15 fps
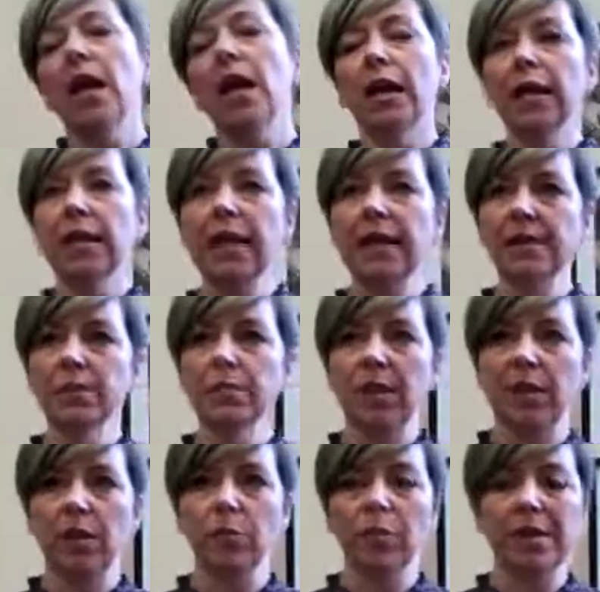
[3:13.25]
And last
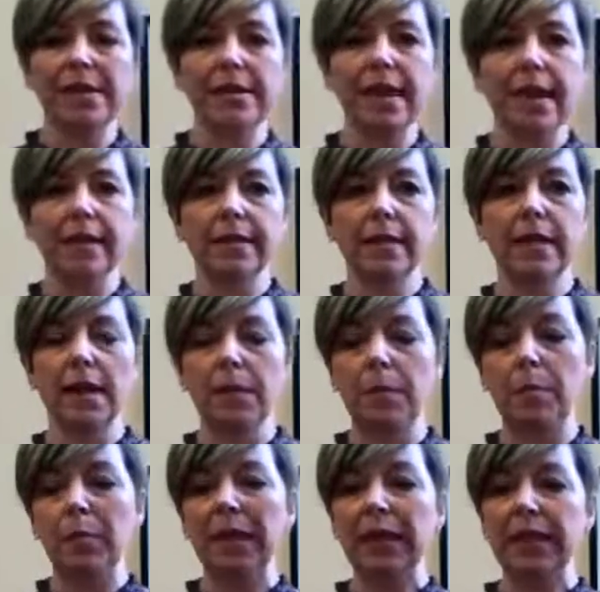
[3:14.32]
week, we said that
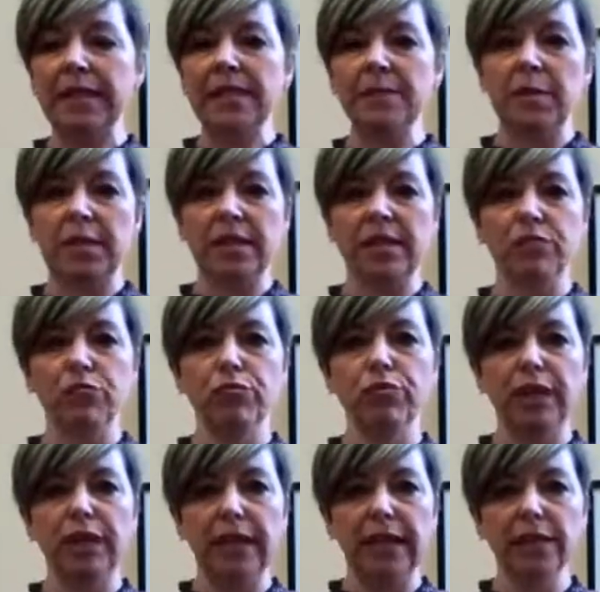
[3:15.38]
the placement is
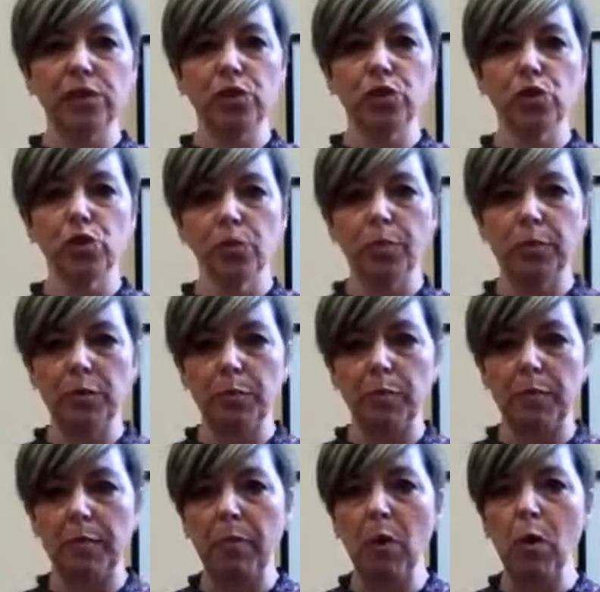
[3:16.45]
really super
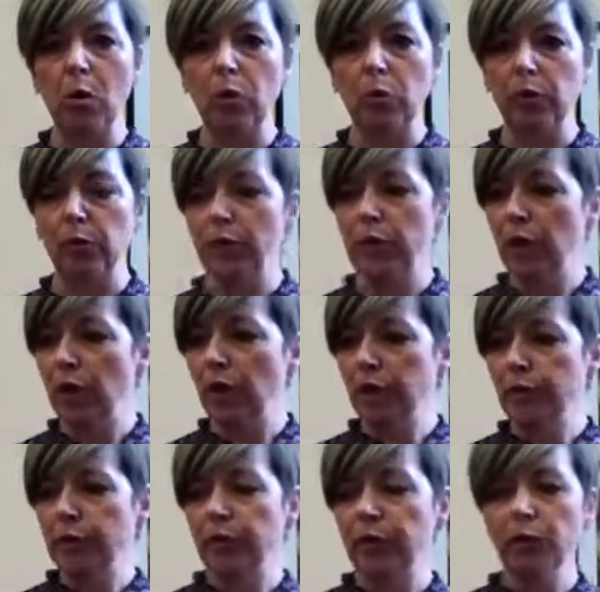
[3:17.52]
duper important.
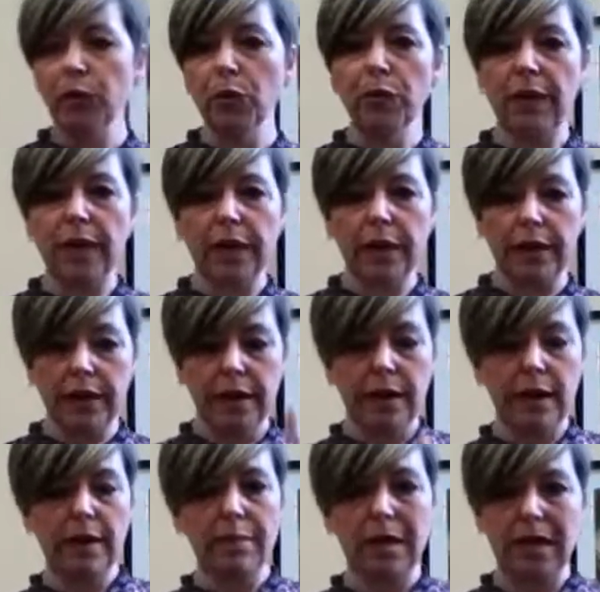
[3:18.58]
So you're there and
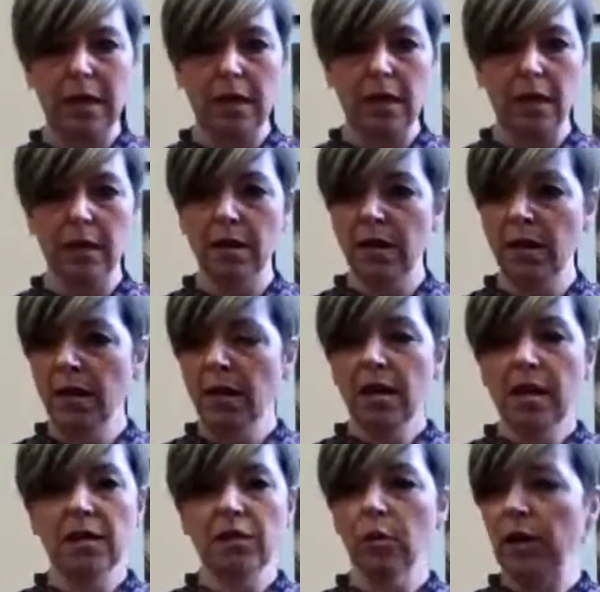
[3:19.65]
I'm here.
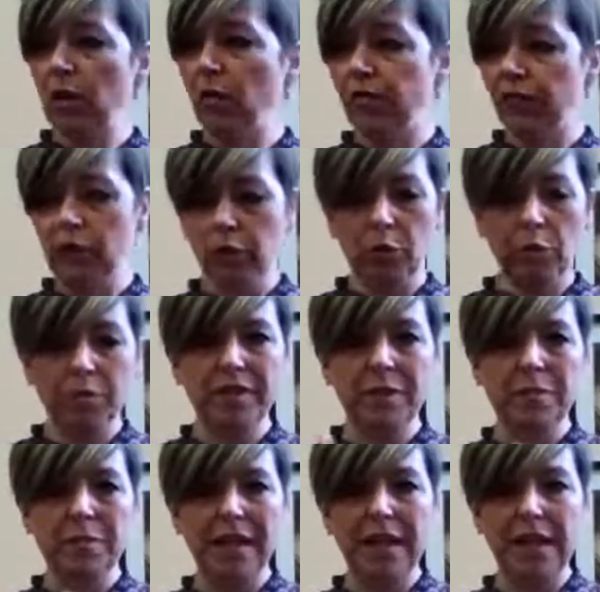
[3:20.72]
And quite often you come
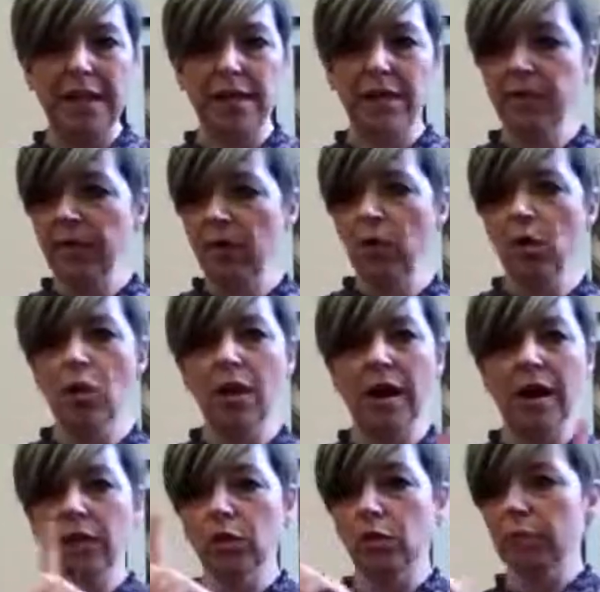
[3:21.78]
to me or
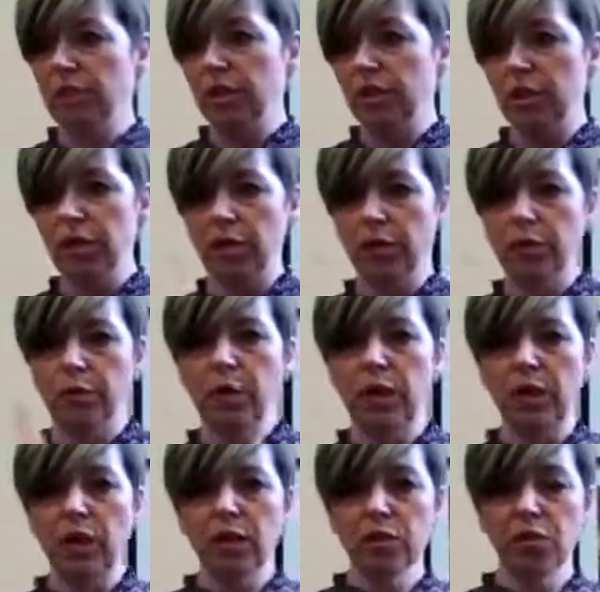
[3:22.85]
I come to you.
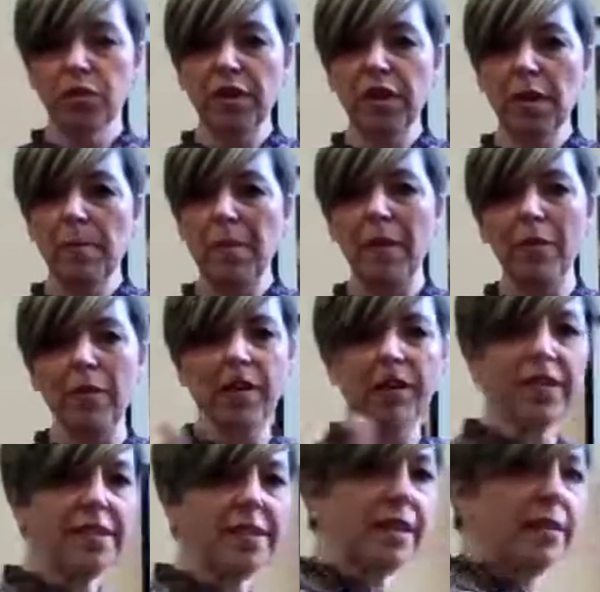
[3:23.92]
So think about that.
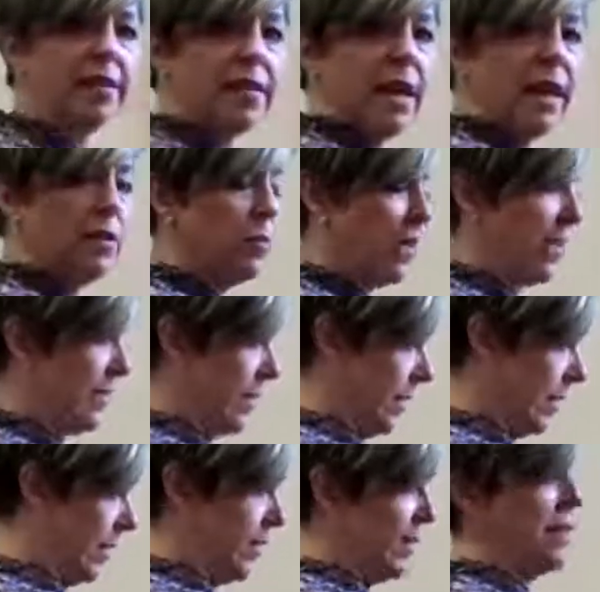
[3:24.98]
If I stand sideways,
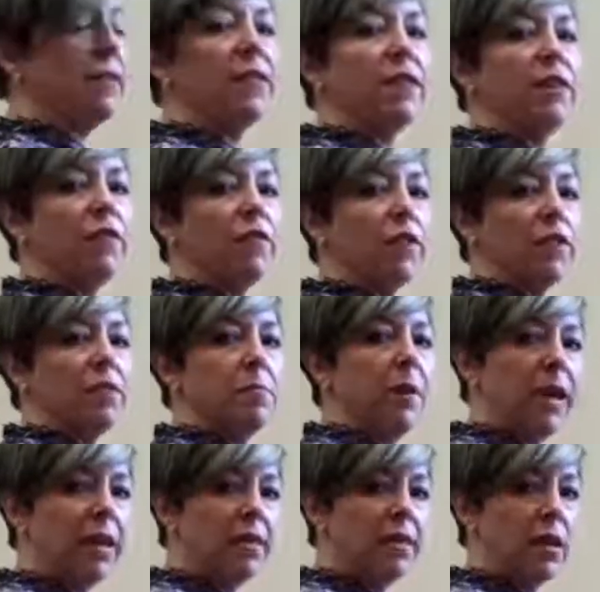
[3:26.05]
you can see the difference.
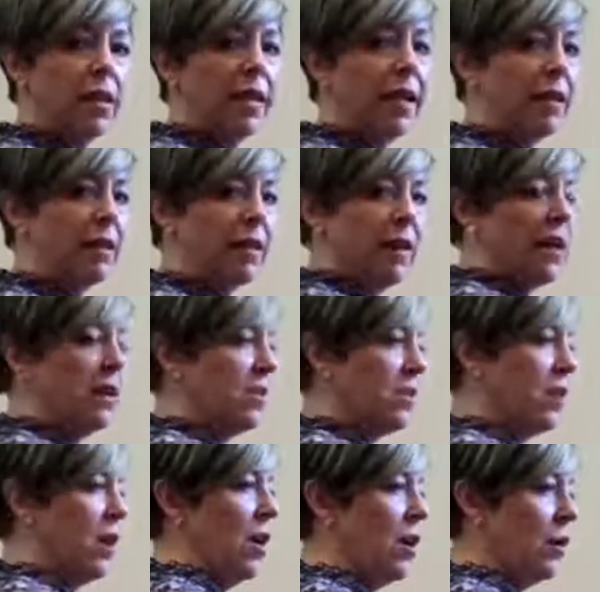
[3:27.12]
My hands aren't like that.
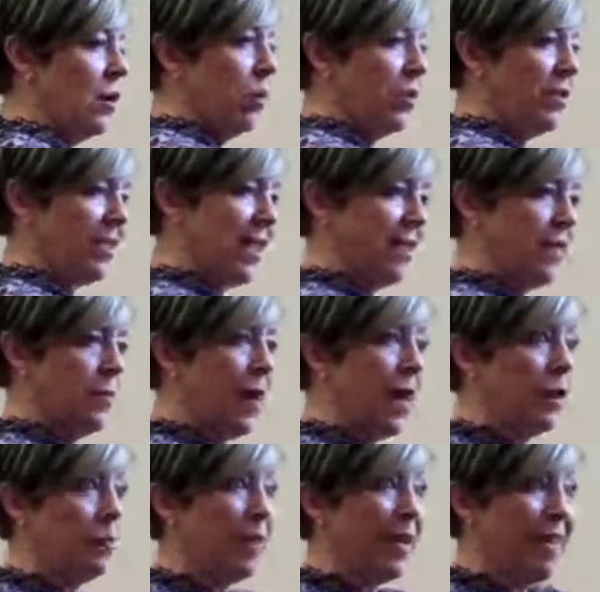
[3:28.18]
One's there, so
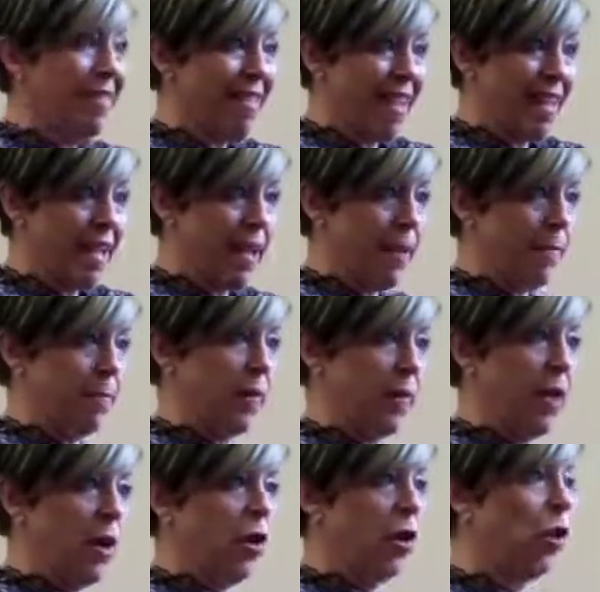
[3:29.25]
I'll be there,
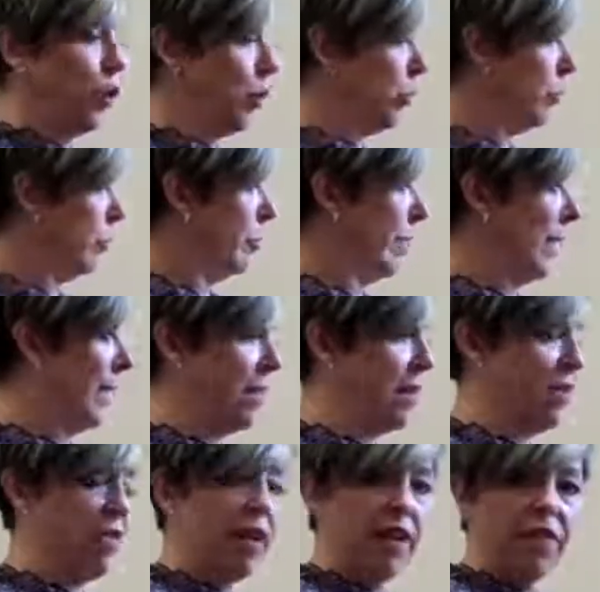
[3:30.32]
or you'll
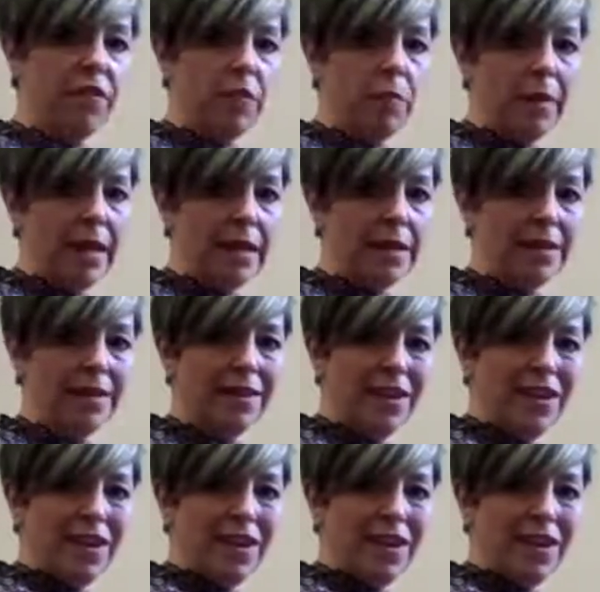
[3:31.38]
be there for me.